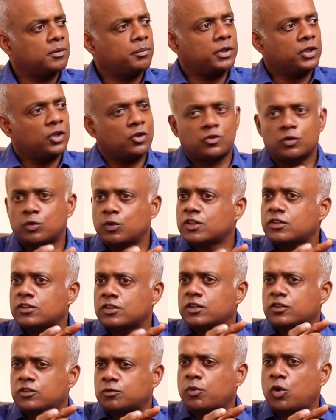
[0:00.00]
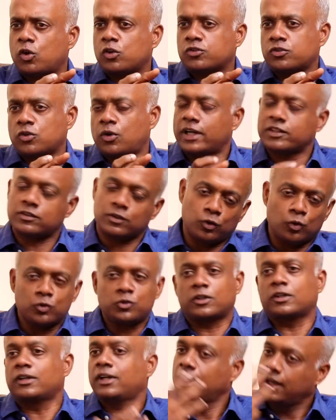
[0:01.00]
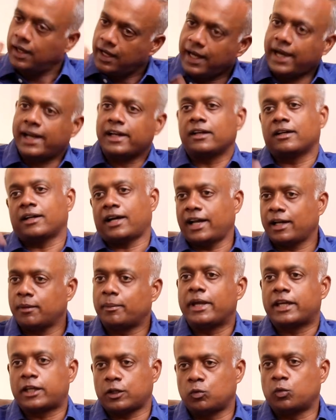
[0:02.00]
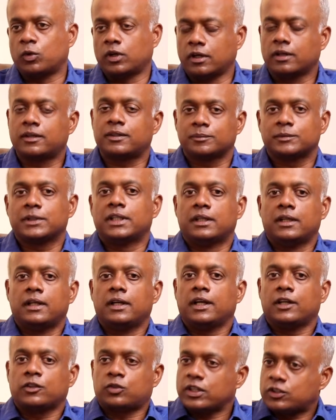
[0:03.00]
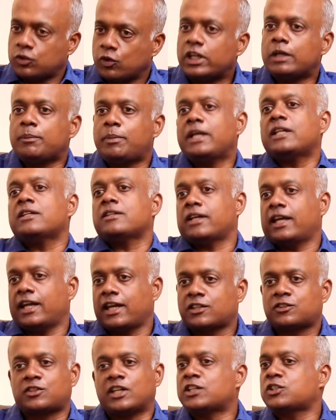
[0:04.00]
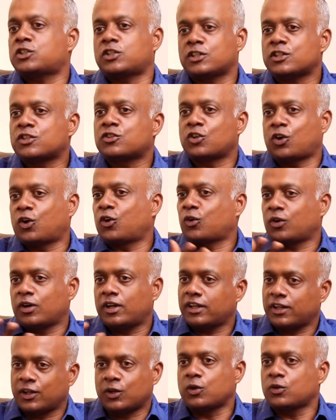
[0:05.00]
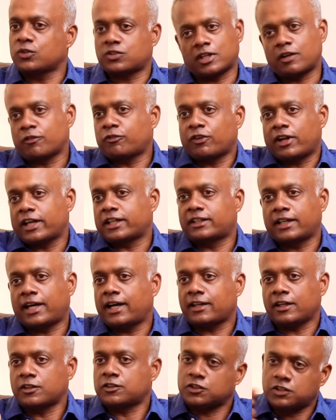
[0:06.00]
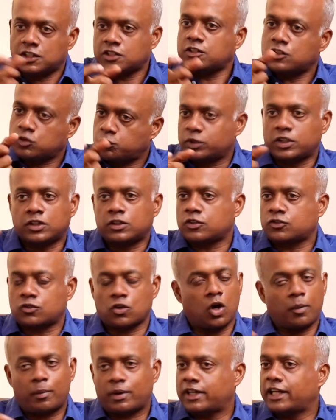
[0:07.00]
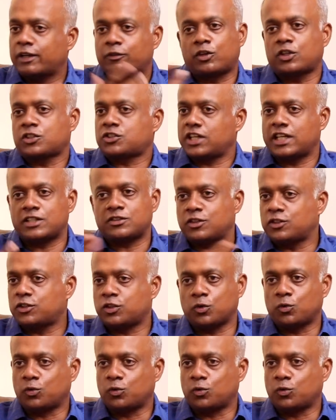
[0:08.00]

He said, but your situation is a small song. I said, no, sir, I'll make it work. So it's only been extensions or, you know, stuff like that and suggestions within the song, but never a change in